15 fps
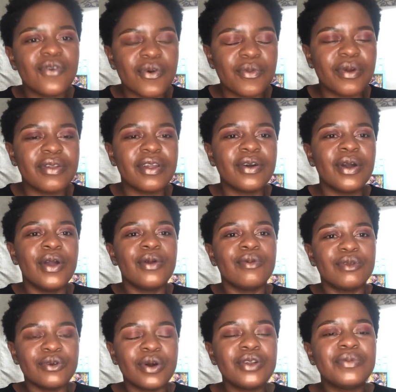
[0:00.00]
We don't
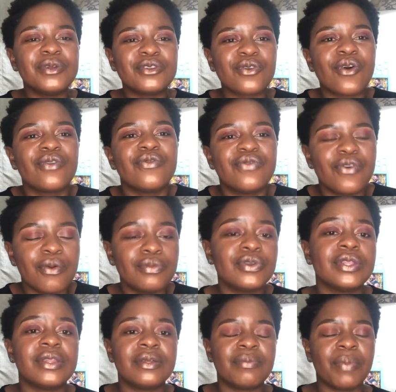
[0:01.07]
want to be conformed to the
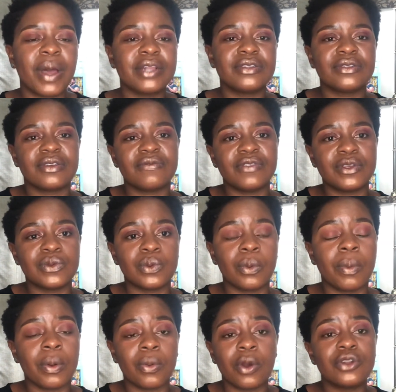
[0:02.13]
patterns of this world, but we
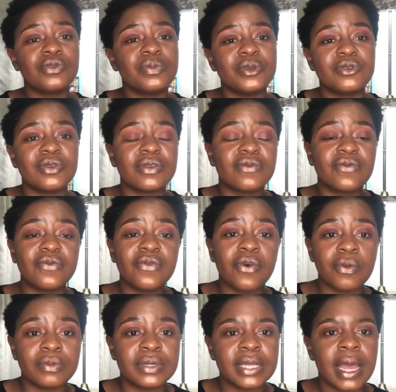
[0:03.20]
want to be
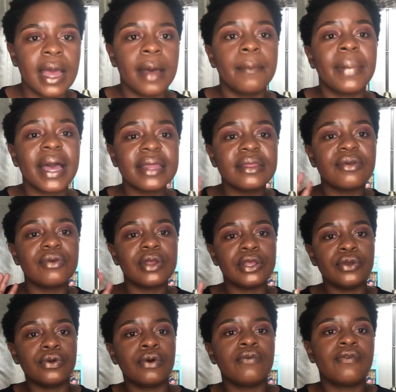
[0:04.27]
transformed by the renewal
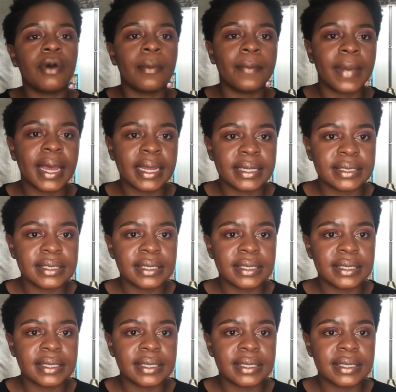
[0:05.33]
of our mind.